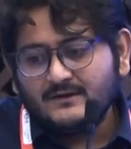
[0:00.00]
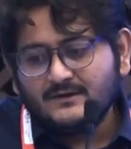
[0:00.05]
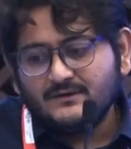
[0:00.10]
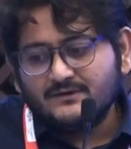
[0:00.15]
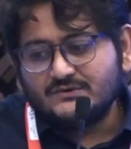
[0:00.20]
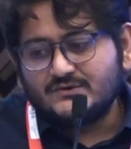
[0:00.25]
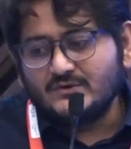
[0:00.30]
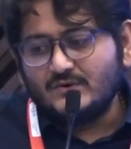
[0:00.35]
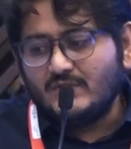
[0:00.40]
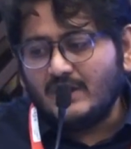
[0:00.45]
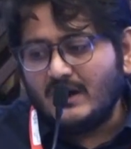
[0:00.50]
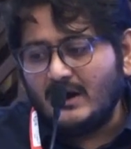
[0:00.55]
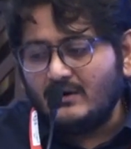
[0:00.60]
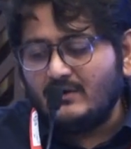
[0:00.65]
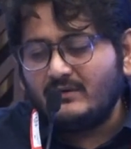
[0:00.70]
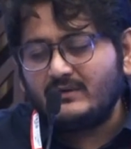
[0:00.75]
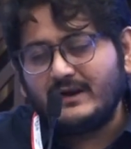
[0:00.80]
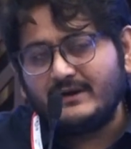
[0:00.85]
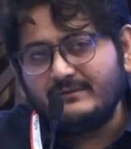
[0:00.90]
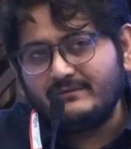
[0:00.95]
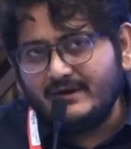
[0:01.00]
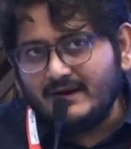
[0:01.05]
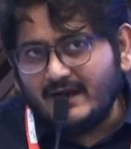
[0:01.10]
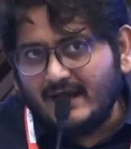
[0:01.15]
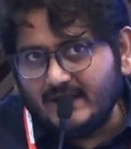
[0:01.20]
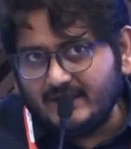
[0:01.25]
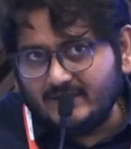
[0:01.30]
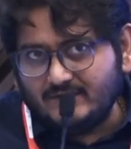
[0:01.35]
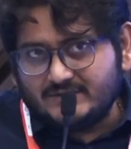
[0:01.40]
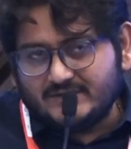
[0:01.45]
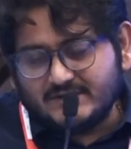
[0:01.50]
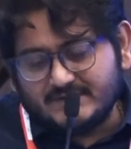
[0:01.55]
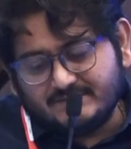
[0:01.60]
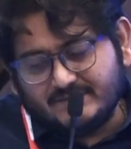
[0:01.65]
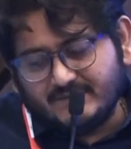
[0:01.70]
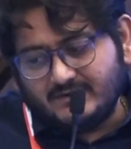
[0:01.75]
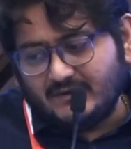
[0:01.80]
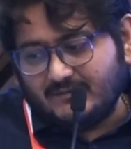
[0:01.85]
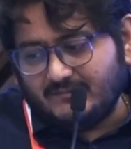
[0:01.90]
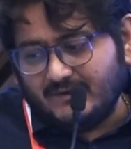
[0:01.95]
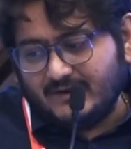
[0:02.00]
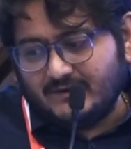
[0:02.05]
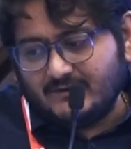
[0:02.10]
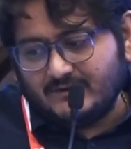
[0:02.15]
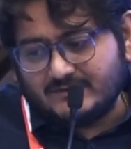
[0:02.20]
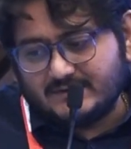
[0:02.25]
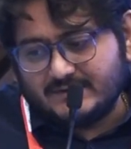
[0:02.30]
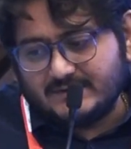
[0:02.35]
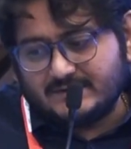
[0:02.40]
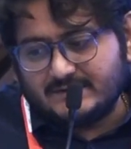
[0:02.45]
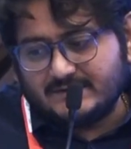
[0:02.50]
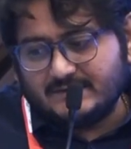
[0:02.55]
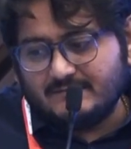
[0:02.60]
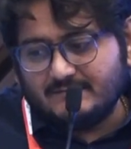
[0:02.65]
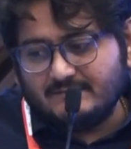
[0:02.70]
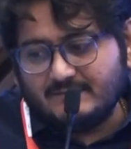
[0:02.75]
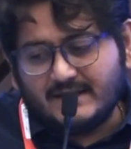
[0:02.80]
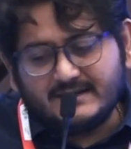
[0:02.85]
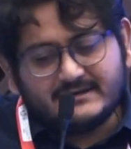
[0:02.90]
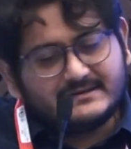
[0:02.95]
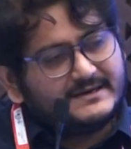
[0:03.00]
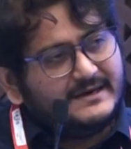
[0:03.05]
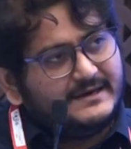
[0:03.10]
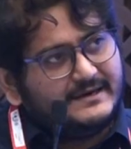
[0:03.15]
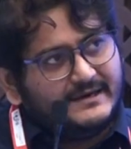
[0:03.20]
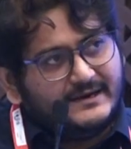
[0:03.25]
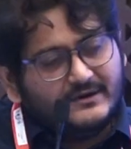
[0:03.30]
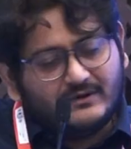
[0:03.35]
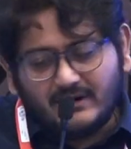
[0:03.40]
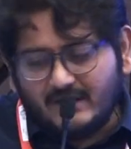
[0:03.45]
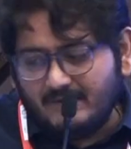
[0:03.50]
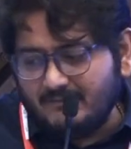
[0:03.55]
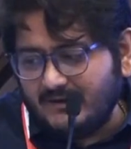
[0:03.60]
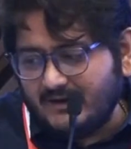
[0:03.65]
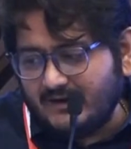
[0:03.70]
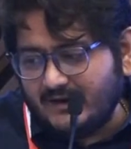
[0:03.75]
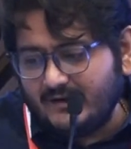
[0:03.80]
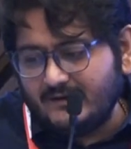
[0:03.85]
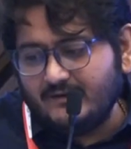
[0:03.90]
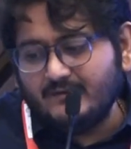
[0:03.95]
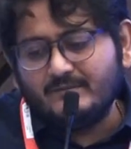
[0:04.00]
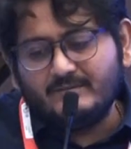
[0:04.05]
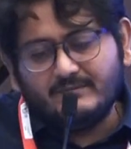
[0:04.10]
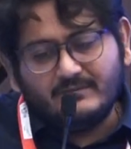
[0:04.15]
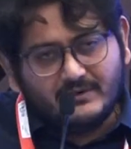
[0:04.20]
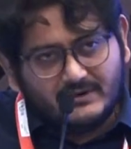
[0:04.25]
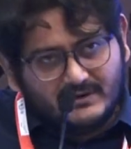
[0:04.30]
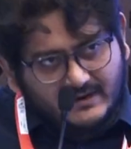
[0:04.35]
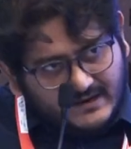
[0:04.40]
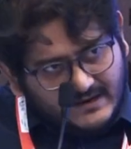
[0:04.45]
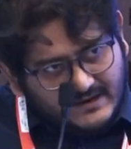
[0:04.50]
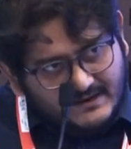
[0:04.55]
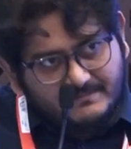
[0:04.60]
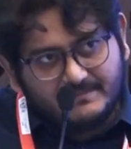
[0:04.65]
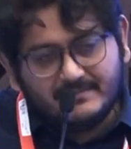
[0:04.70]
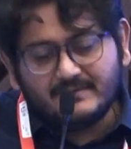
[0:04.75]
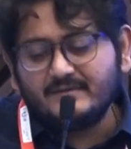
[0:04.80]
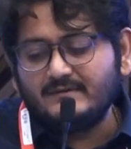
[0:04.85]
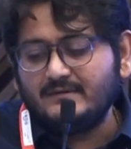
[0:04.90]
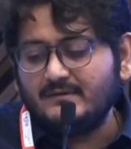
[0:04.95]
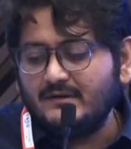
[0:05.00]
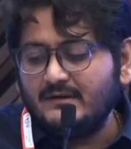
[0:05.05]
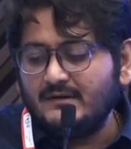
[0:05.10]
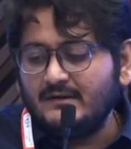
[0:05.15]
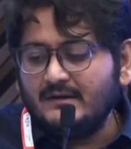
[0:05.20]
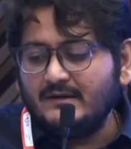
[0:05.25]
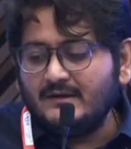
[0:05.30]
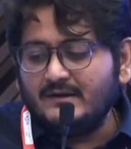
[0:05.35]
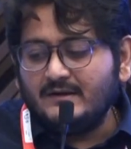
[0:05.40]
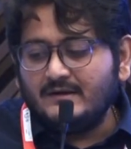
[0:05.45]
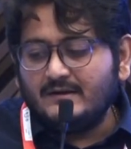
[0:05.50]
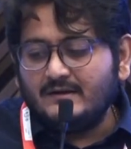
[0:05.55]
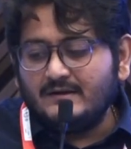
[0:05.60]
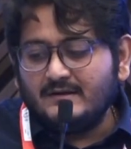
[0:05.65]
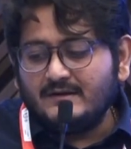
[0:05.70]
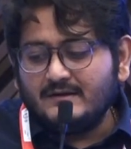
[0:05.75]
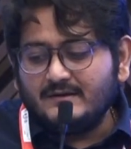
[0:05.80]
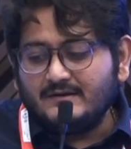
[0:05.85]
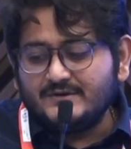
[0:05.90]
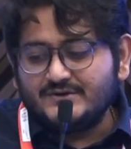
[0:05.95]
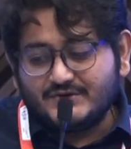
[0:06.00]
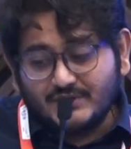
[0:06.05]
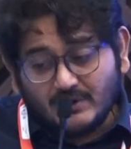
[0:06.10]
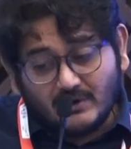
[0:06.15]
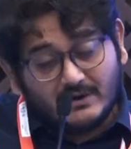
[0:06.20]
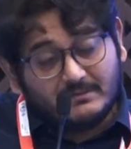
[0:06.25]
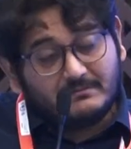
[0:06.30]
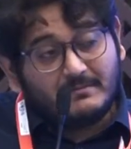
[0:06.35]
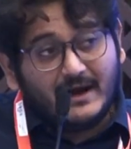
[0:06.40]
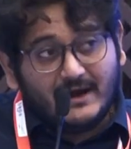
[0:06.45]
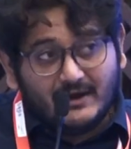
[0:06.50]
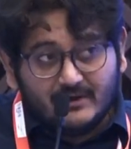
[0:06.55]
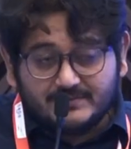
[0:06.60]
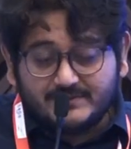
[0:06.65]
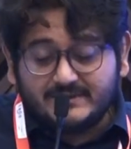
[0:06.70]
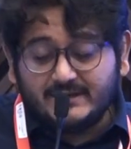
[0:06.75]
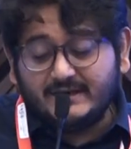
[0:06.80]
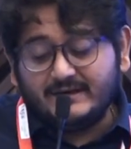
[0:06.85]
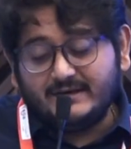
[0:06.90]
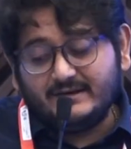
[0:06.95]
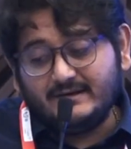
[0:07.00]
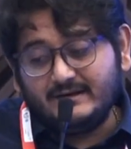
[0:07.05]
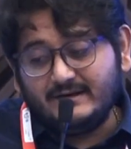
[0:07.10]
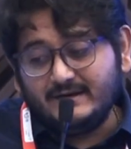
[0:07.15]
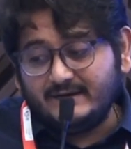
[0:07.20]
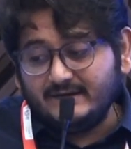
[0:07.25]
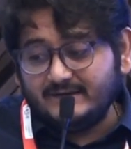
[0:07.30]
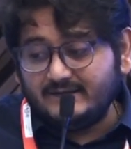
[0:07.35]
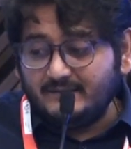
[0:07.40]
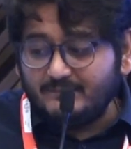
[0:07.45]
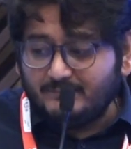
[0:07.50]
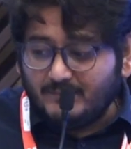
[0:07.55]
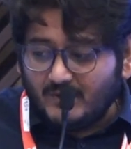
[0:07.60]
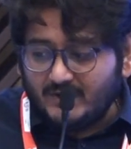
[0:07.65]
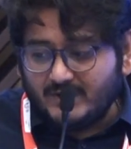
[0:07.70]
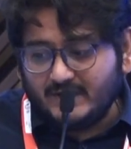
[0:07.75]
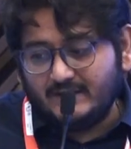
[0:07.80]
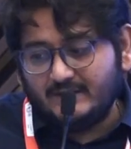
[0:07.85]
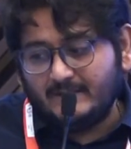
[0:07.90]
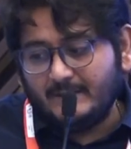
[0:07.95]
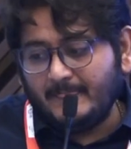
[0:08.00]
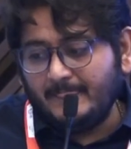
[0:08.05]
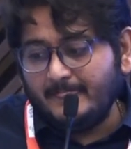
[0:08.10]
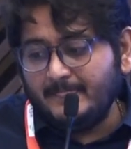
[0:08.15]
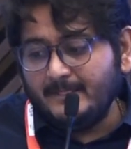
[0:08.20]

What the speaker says: So how can we diagnose this mucormycosis? By CT or MRI would help. Sure, biopsy, it is important.